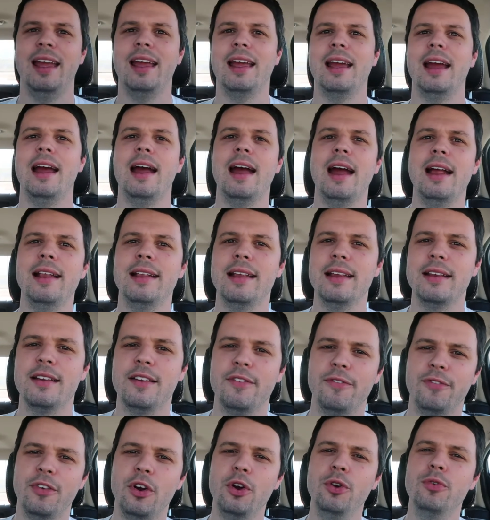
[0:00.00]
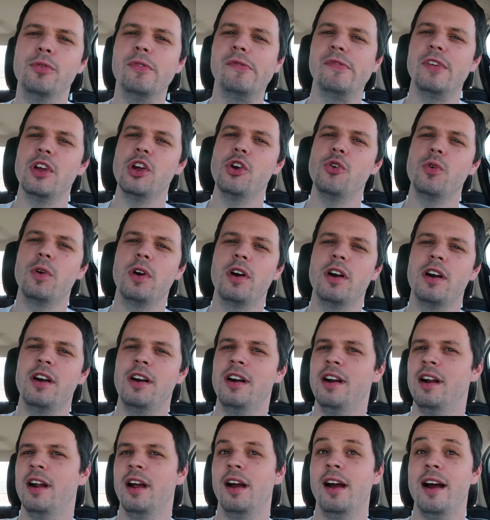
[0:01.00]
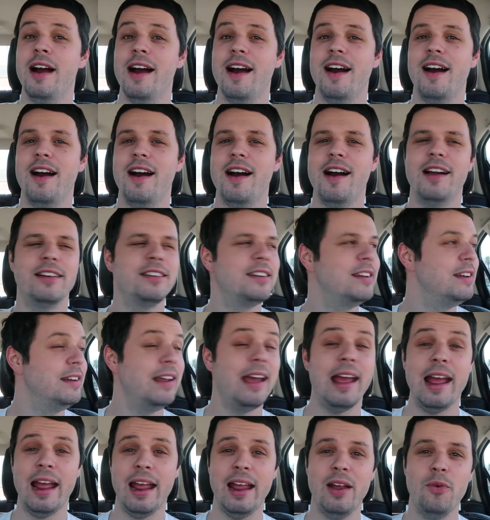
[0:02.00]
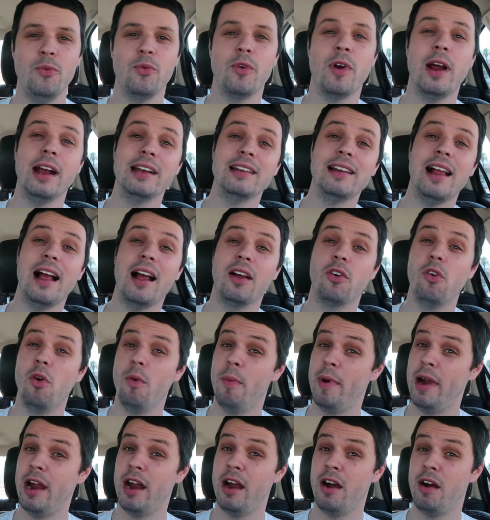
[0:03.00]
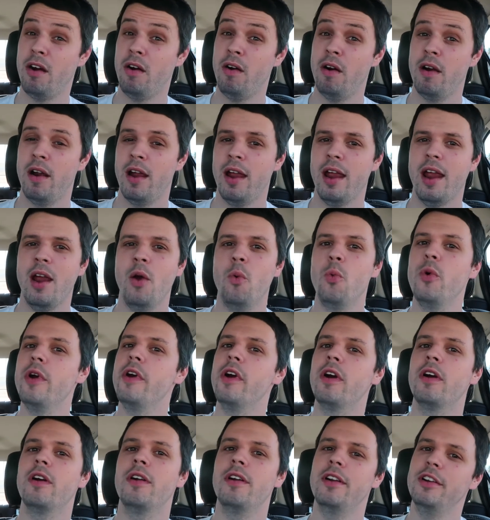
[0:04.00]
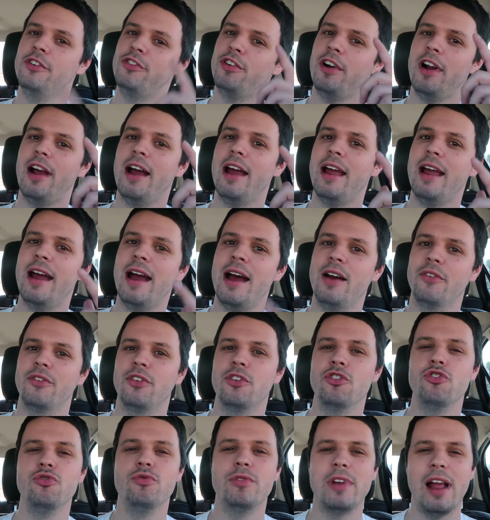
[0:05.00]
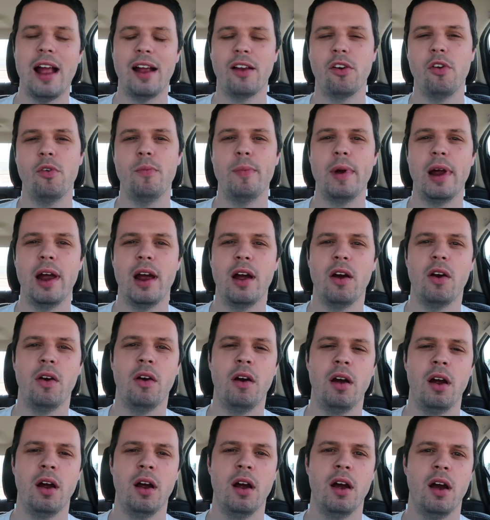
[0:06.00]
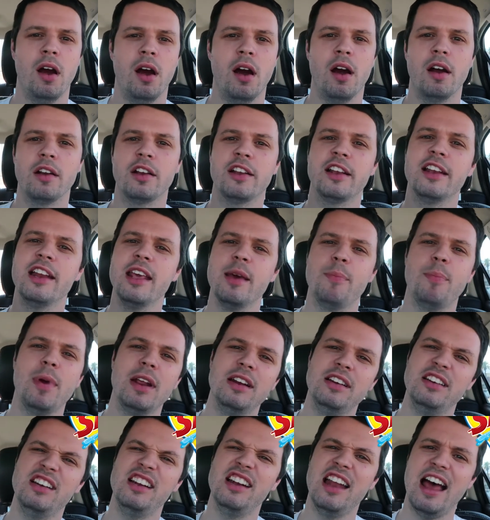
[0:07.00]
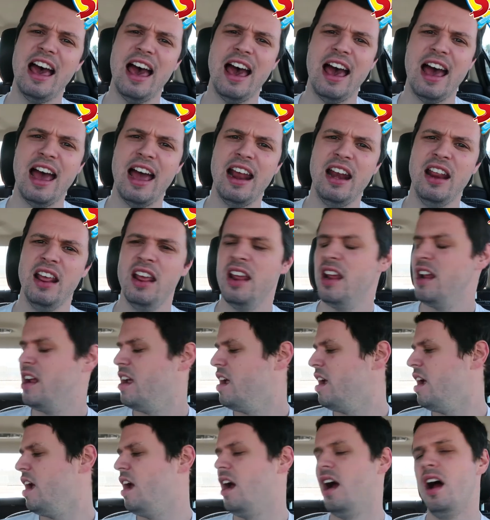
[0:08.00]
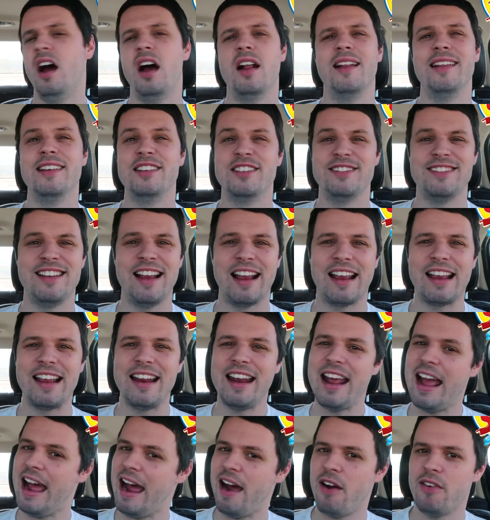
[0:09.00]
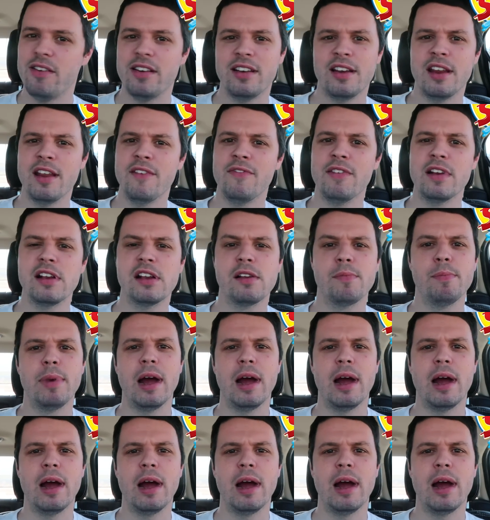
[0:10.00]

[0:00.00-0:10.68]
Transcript: Hey guys, it's your food reviewer. Uh, today we're at Taco Bell, and we're gonna try out the new Taco Bell uh, slip and slide. Uh, let's check it out, see if it's to